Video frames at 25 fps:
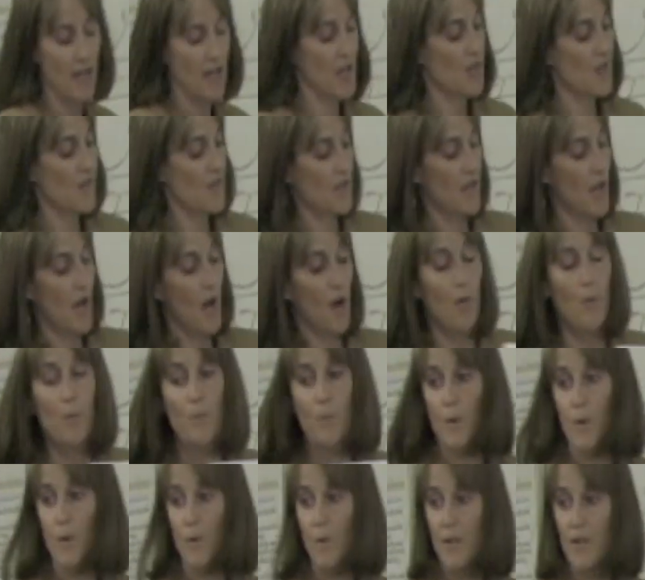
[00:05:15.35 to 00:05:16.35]
So
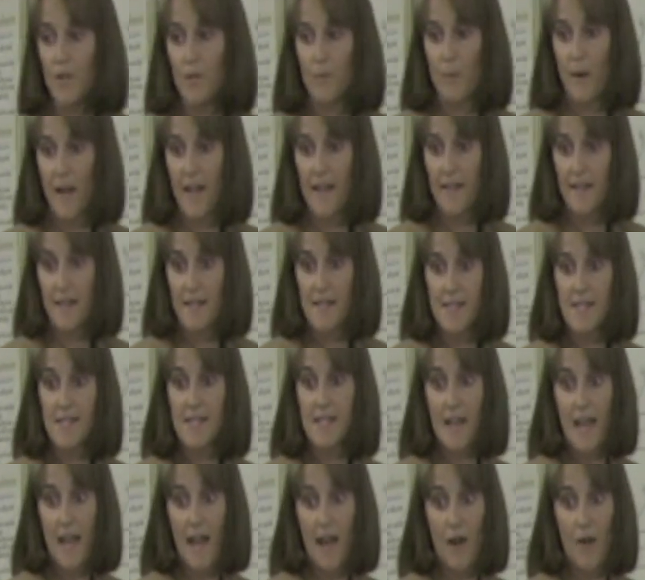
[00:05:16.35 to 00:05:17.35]
we're going to write this
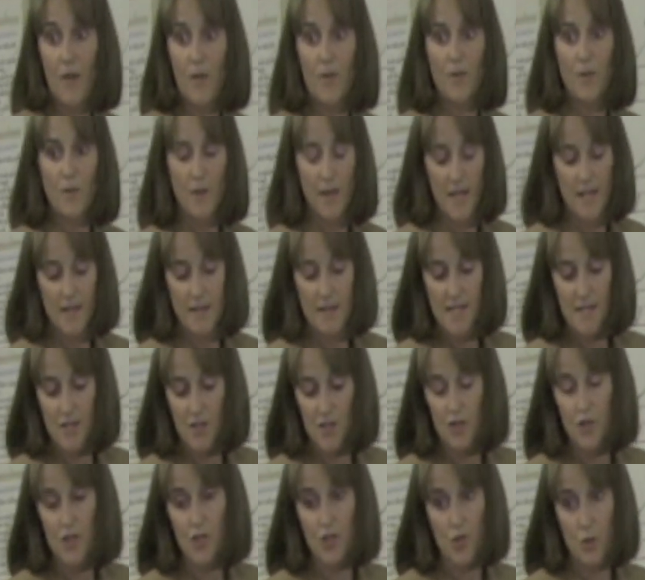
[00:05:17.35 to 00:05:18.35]
now. It's
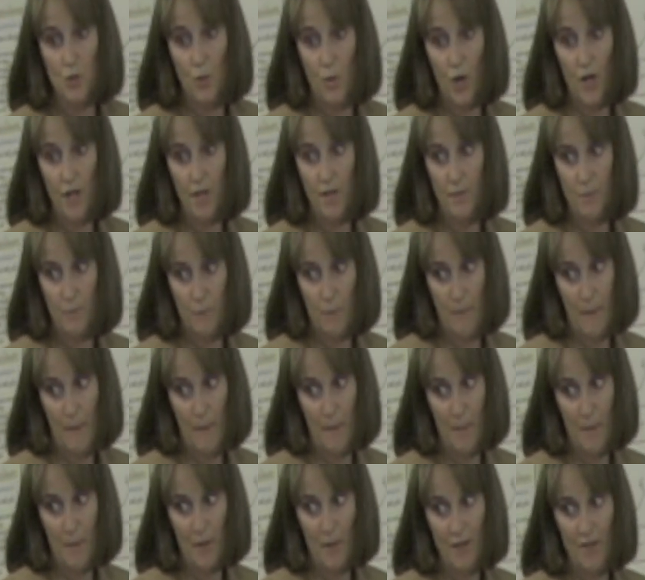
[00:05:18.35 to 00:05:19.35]
short,
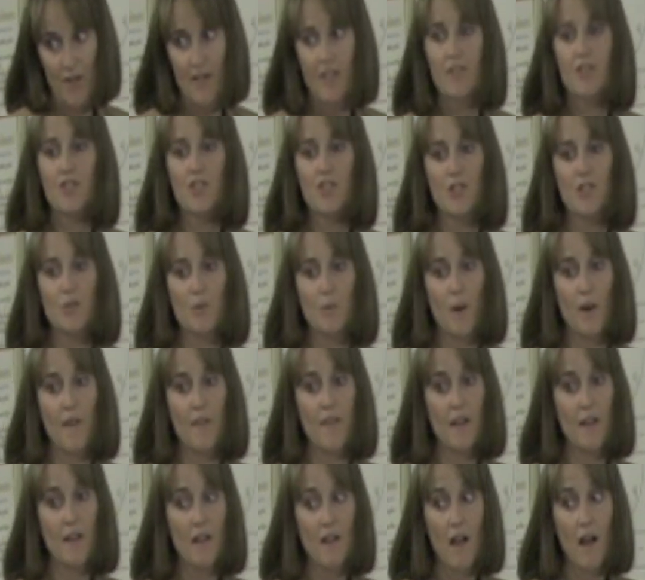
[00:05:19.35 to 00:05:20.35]
remember? Two on
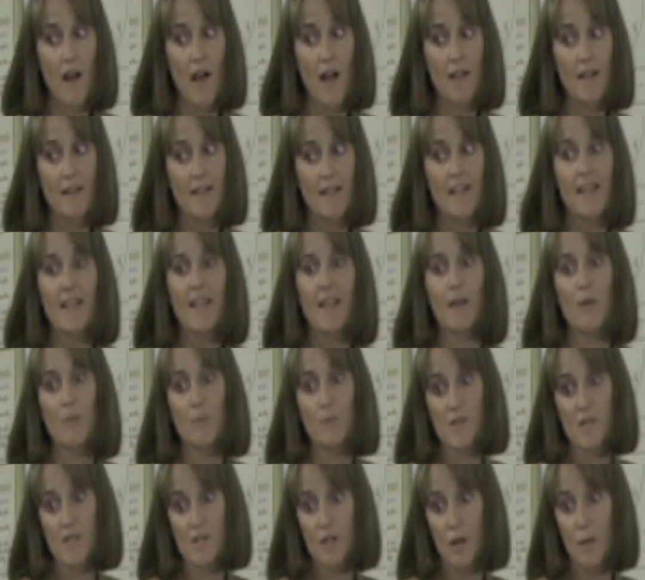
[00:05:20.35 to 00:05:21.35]
the clock. It
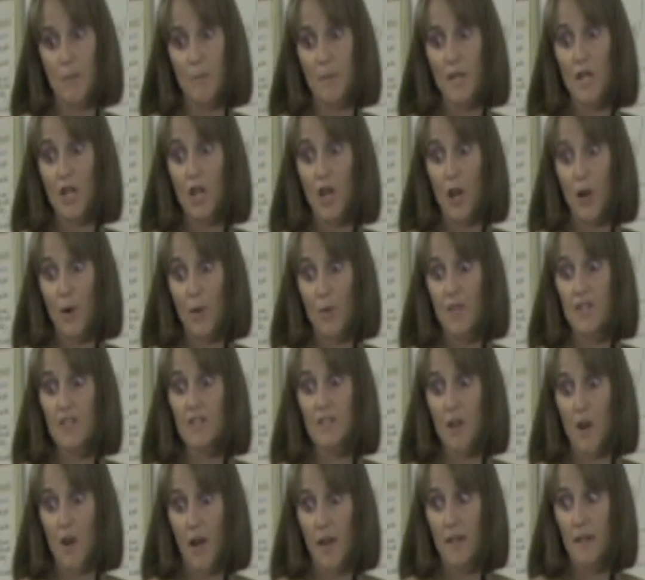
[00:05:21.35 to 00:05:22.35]
will start below the
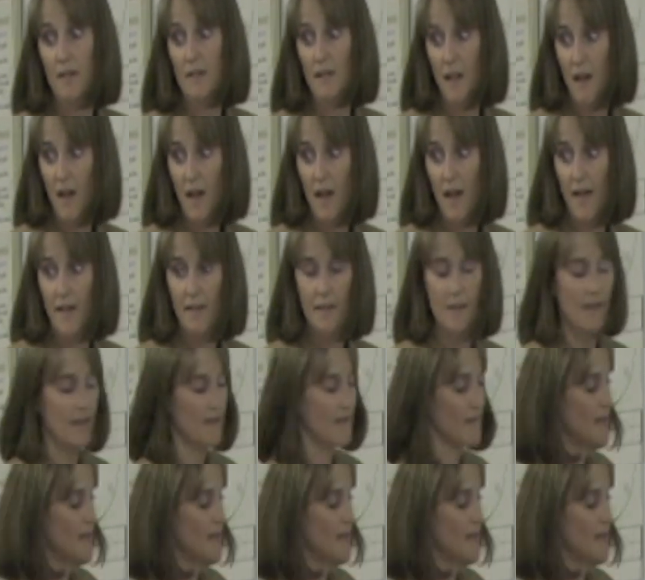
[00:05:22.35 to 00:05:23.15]
dotted line.